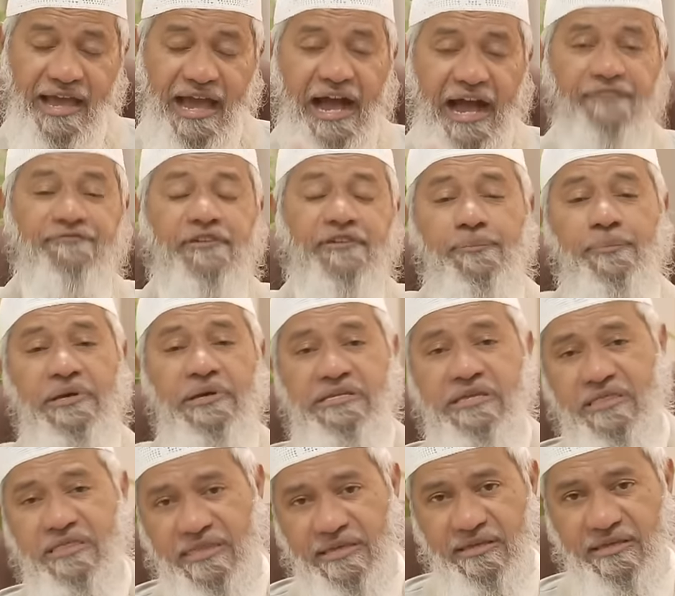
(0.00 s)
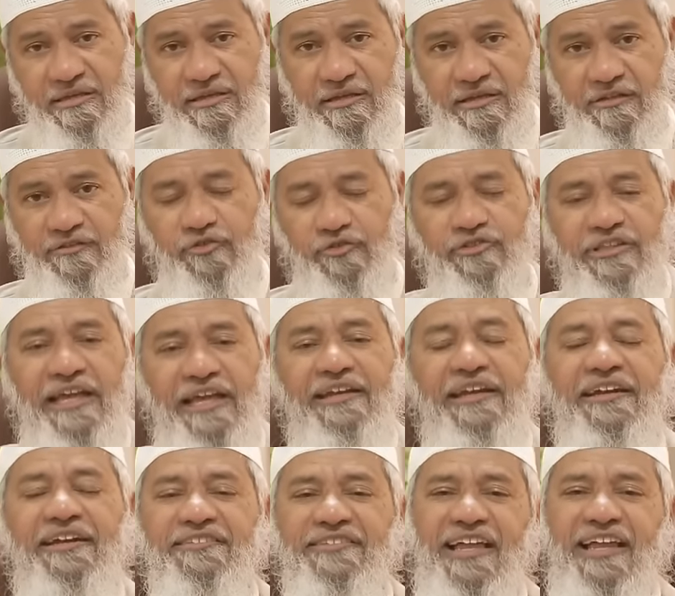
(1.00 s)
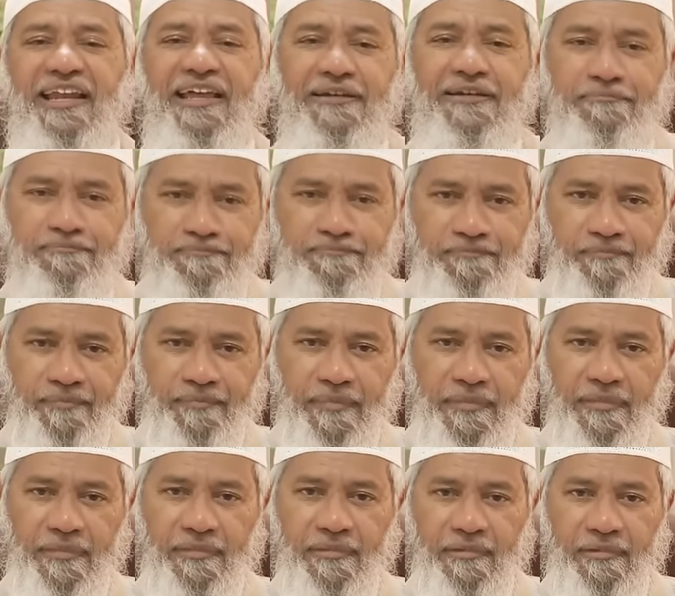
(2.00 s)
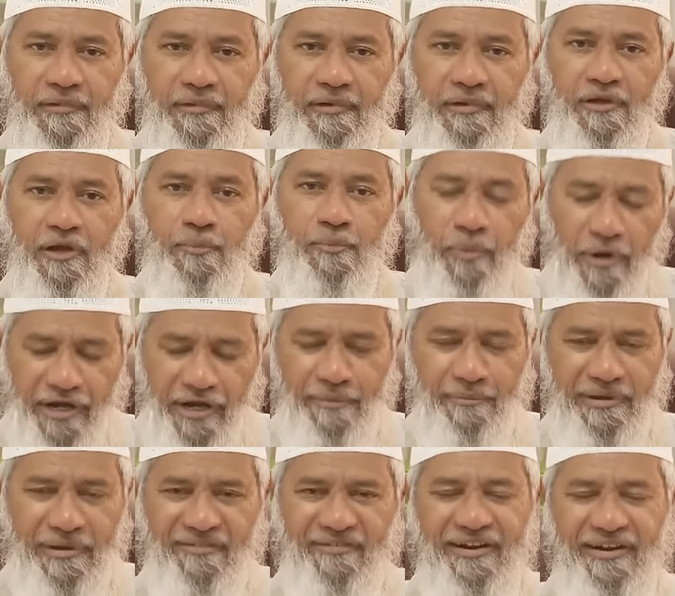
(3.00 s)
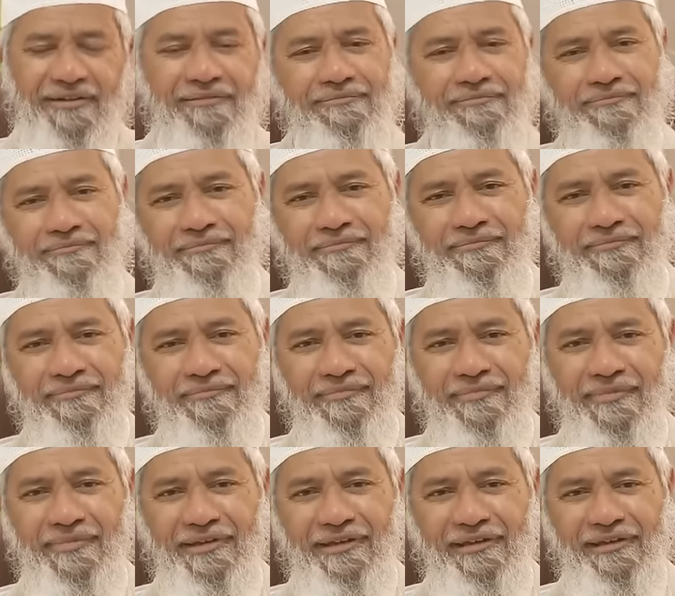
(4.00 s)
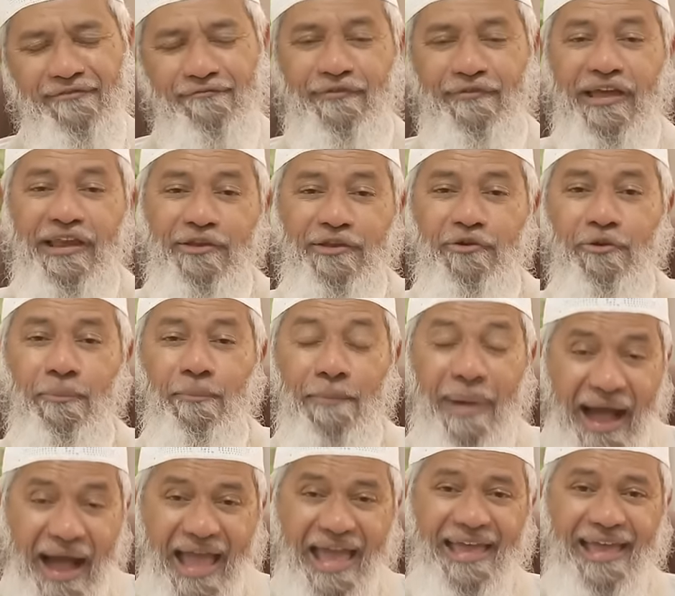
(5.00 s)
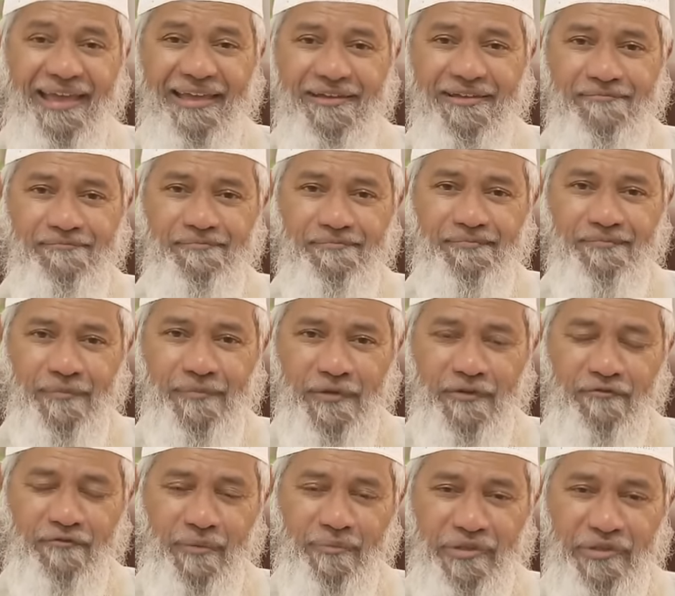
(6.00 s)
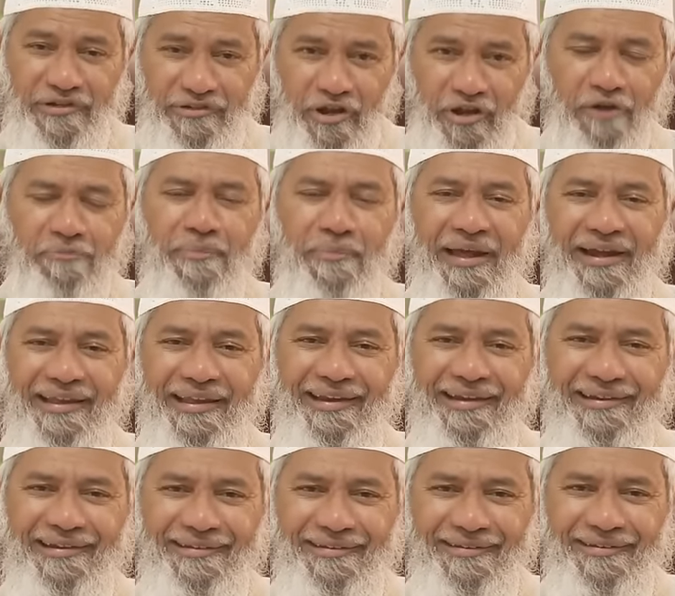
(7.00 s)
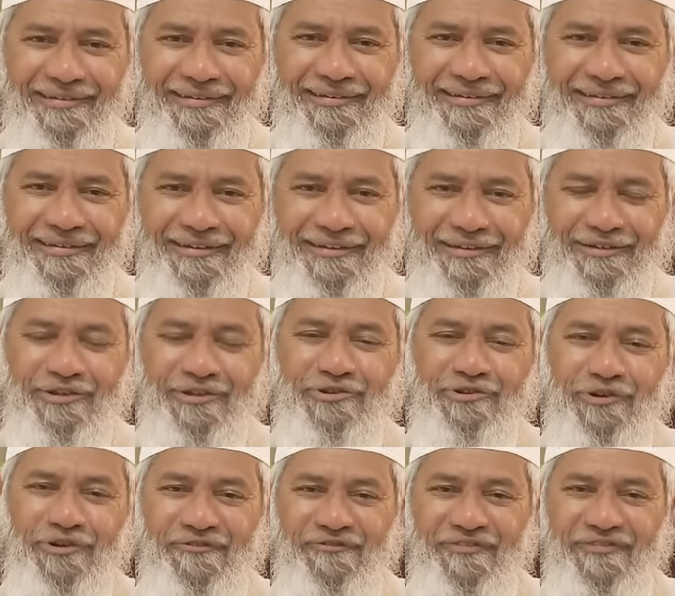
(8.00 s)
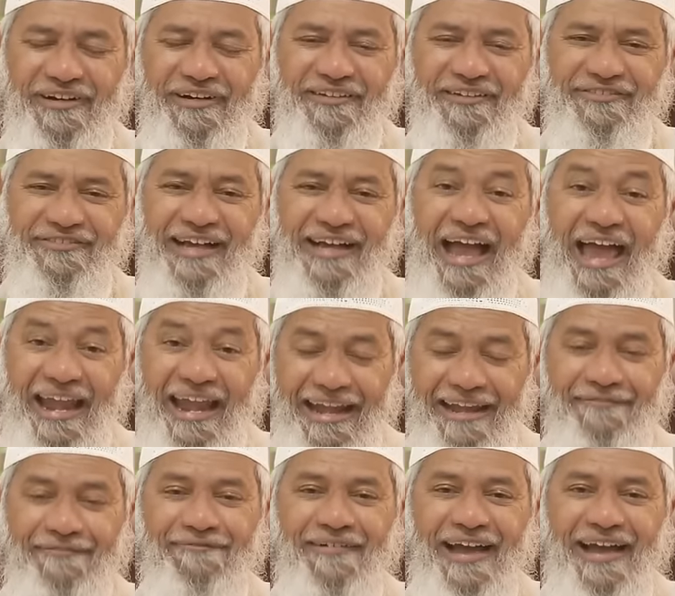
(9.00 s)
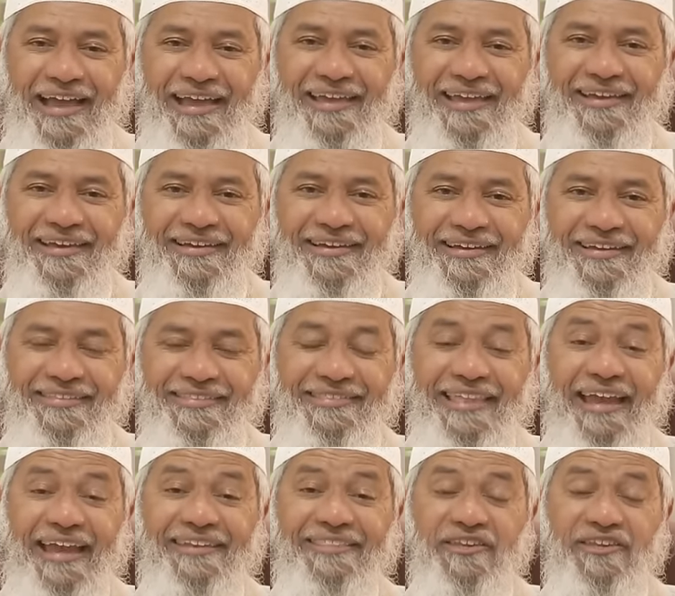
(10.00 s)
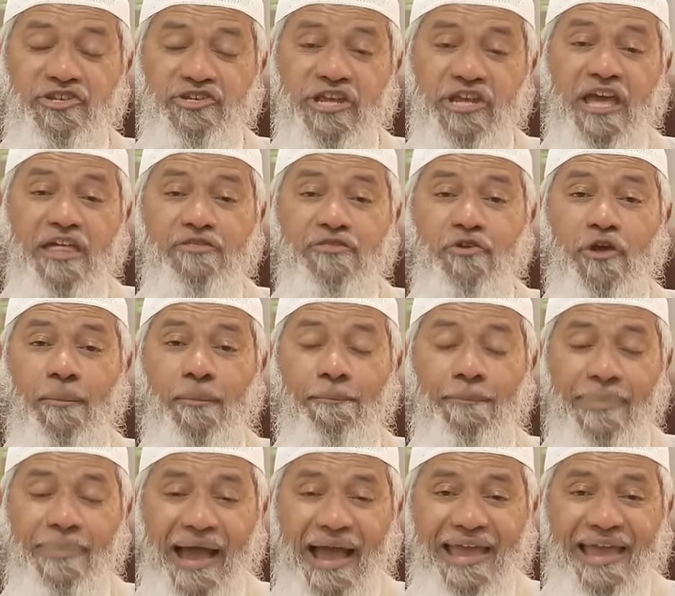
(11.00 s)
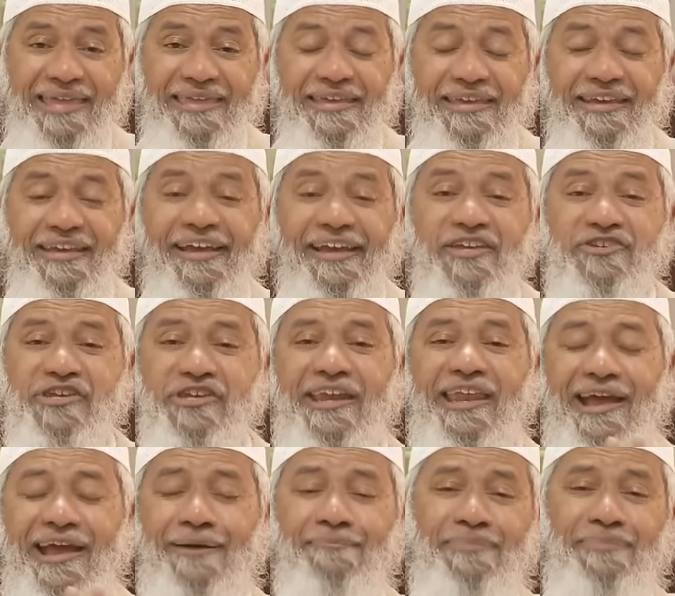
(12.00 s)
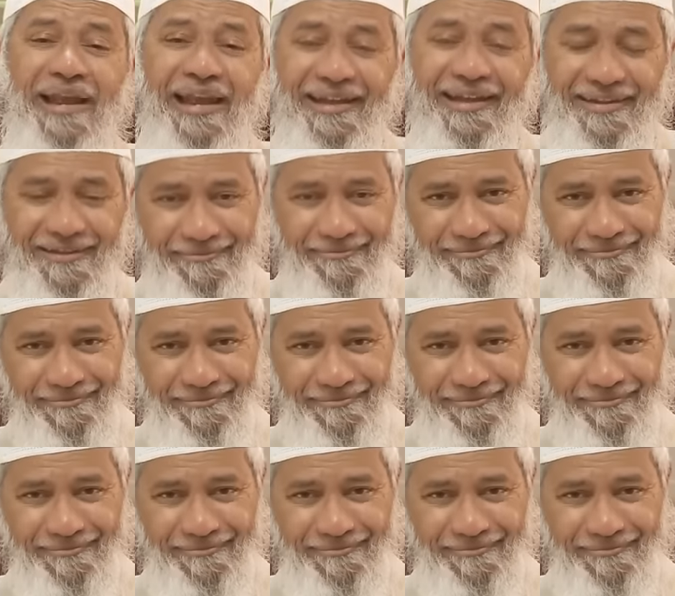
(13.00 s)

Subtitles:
after purchasing so that it is halal? Point number one, when you buy from the stock market, you should first identify that the shares you are buying is Sharia compliant.